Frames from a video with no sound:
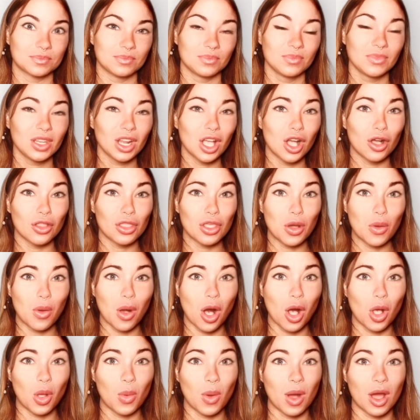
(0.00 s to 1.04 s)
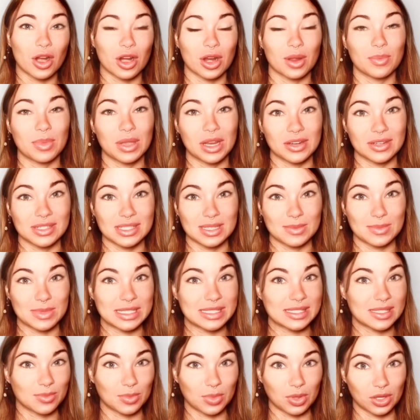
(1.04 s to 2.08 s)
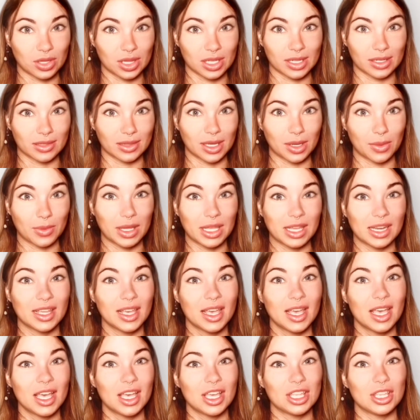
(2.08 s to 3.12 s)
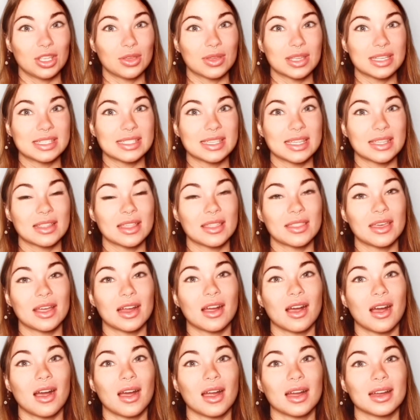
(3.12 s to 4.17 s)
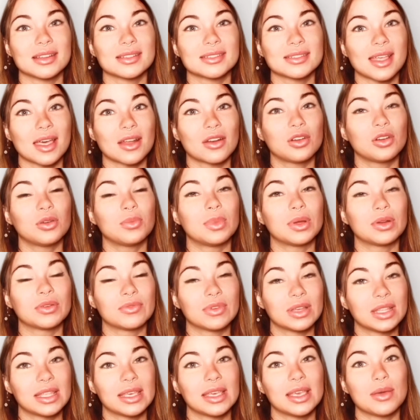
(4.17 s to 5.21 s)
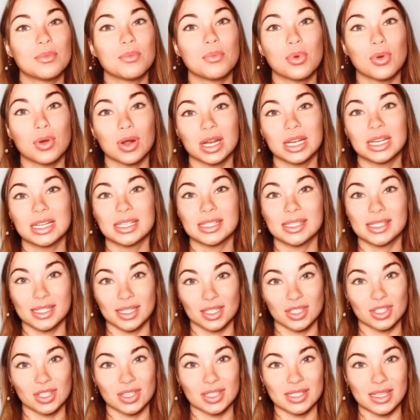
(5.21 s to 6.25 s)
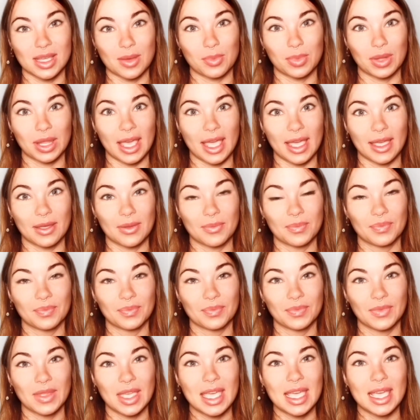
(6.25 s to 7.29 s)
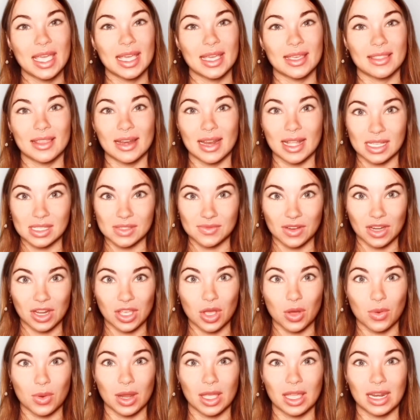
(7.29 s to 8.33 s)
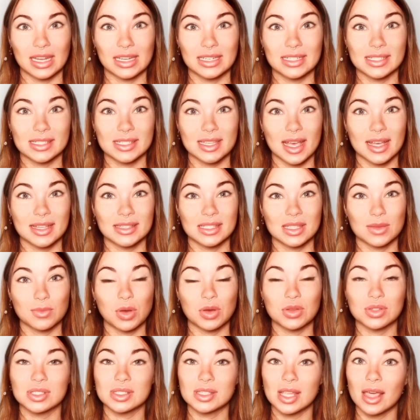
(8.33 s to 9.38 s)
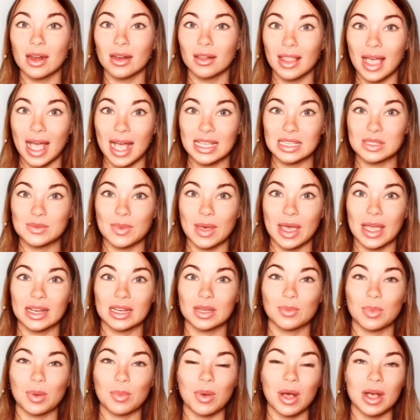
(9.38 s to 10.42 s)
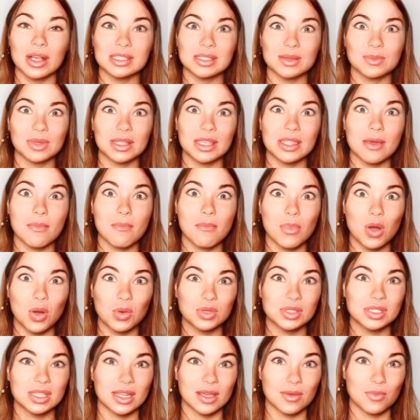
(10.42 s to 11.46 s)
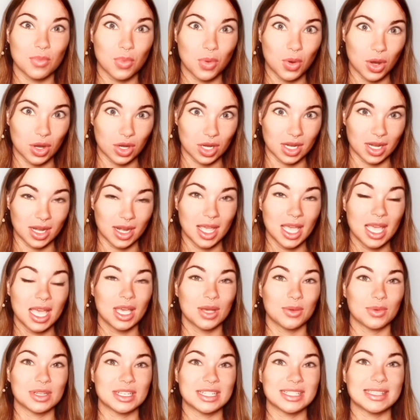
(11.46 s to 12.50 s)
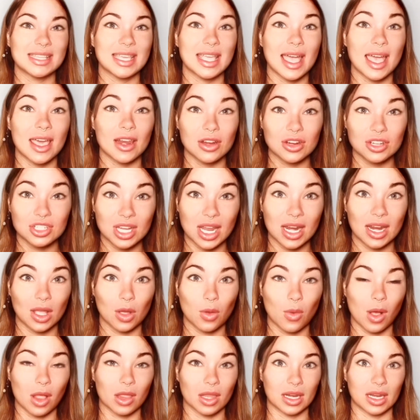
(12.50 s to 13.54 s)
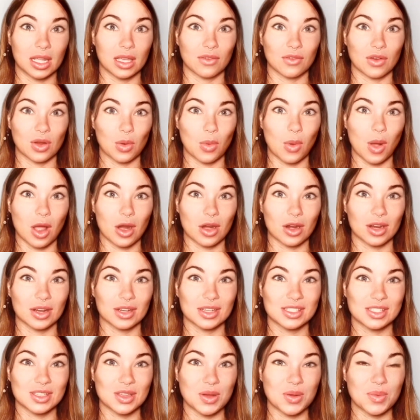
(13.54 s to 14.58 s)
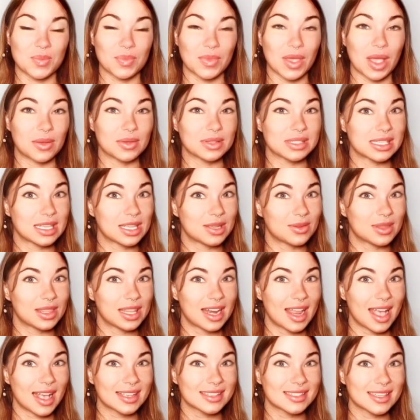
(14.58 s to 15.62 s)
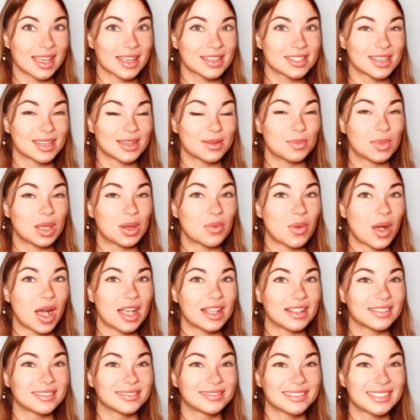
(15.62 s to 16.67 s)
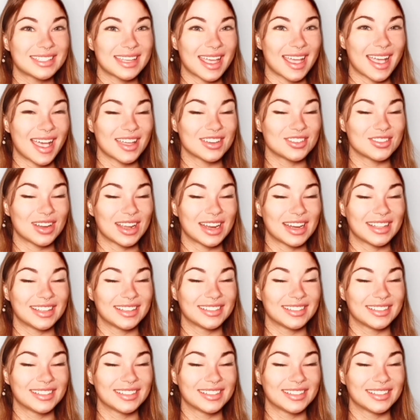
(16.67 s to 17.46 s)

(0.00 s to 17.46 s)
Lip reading: Although all water appears to be simple, clear liquid, you can see that there are subtle but really important distinctions at play. In the next video, we're going to discuss the most subtle aspect, but possibly the most important, which is the energetic quality of your water. So I will see you in the next section. Meanwhile, stay hydrated.